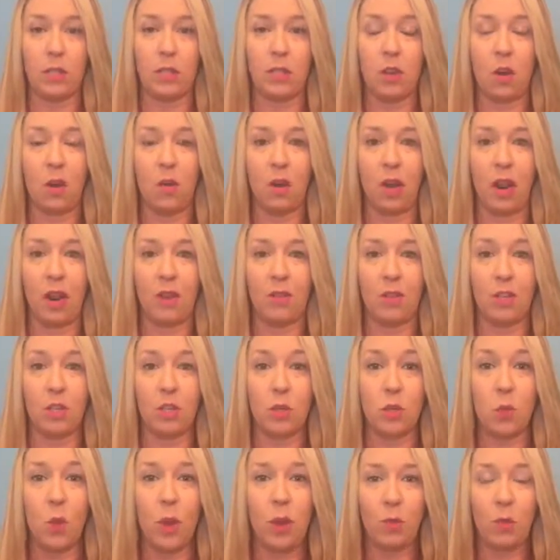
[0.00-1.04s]
So not even
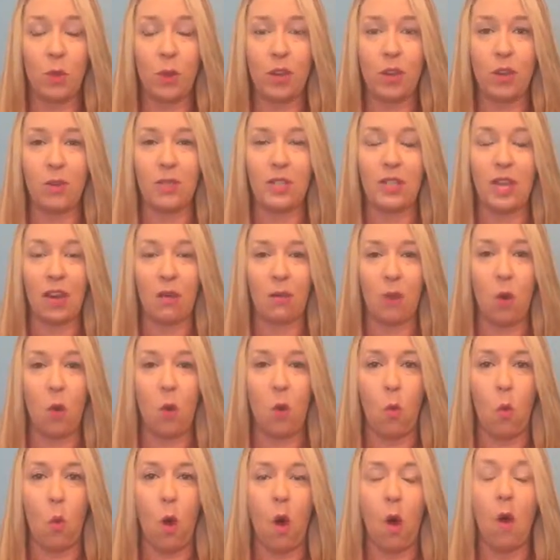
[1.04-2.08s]
just one window, it's kind of a
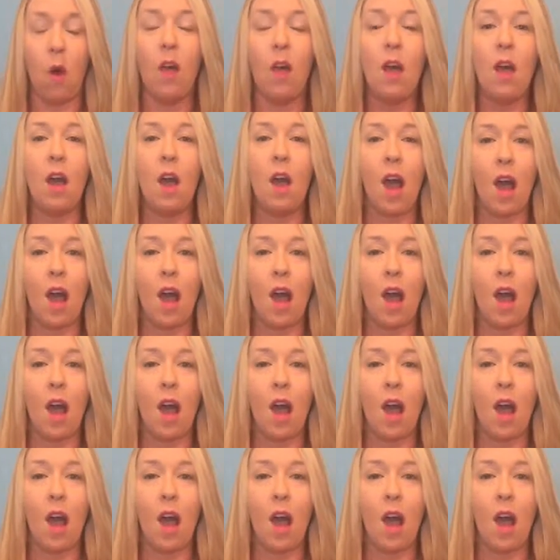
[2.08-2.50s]
whole wall.